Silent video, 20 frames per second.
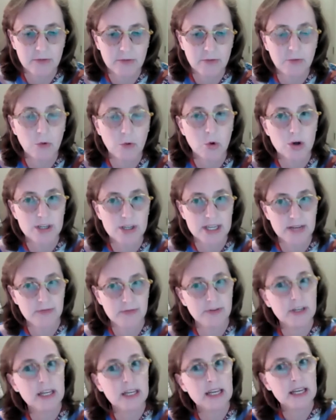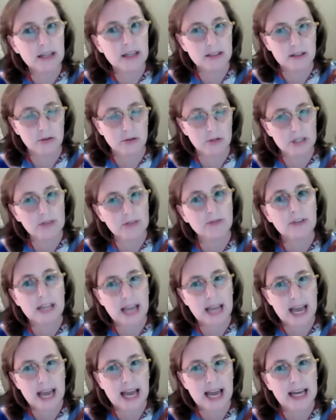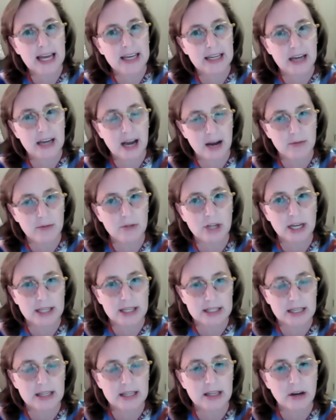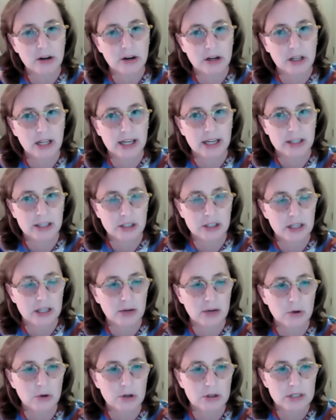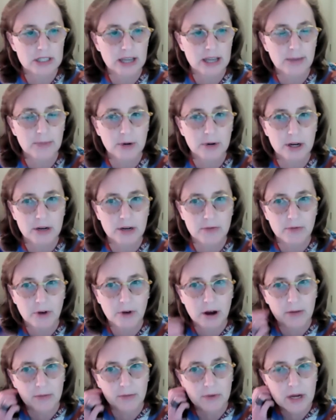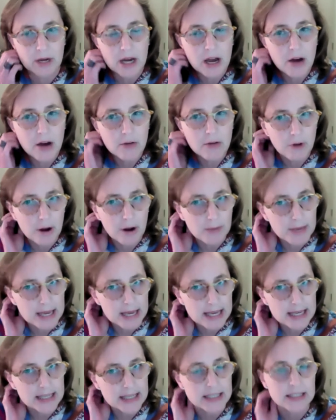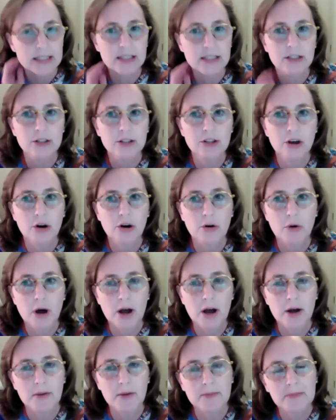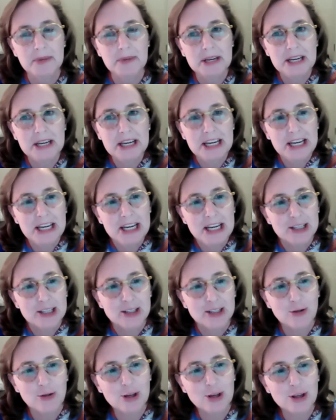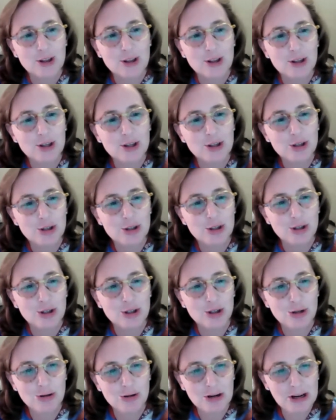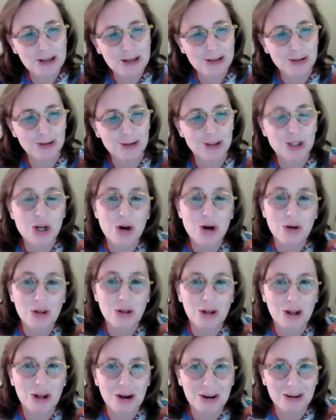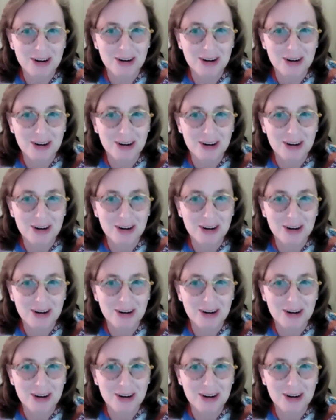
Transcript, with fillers: for Tiffany. So Tiffany had objects in their collection that were separate from from his. So. Um, so the, the, sh- the short answer is no. The longer